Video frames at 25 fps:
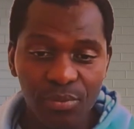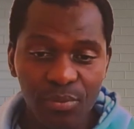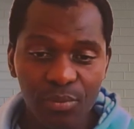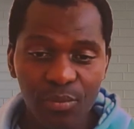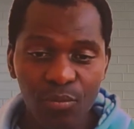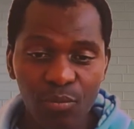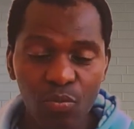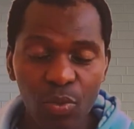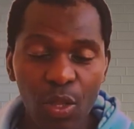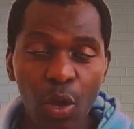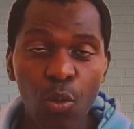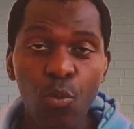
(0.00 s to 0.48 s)

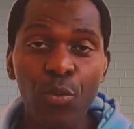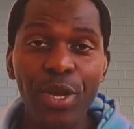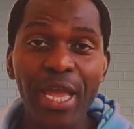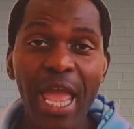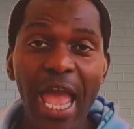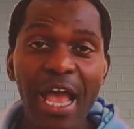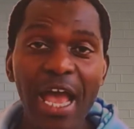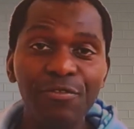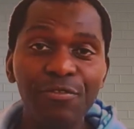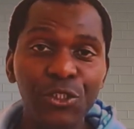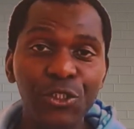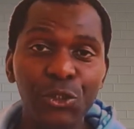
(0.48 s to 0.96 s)
we have
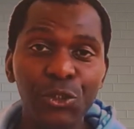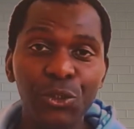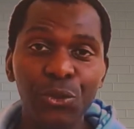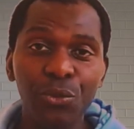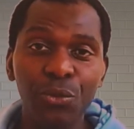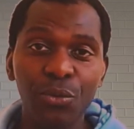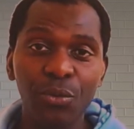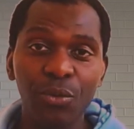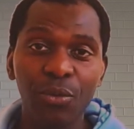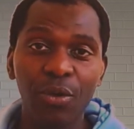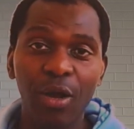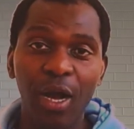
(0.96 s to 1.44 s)
to
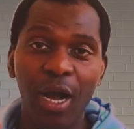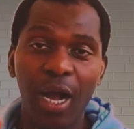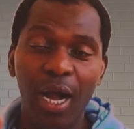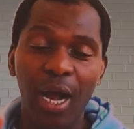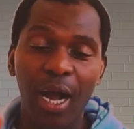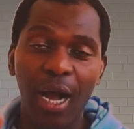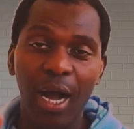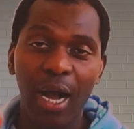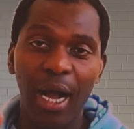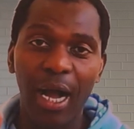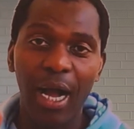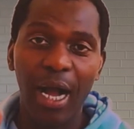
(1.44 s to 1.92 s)

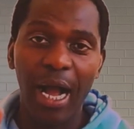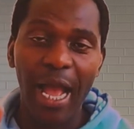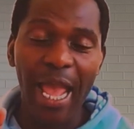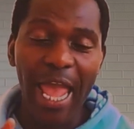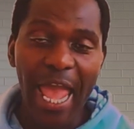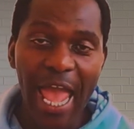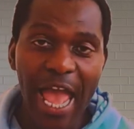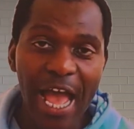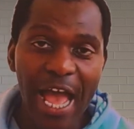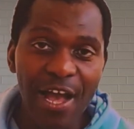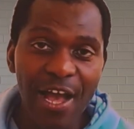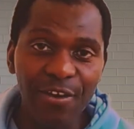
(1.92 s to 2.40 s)

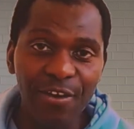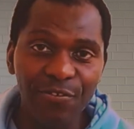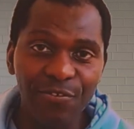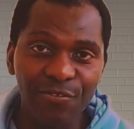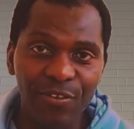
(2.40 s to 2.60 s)
have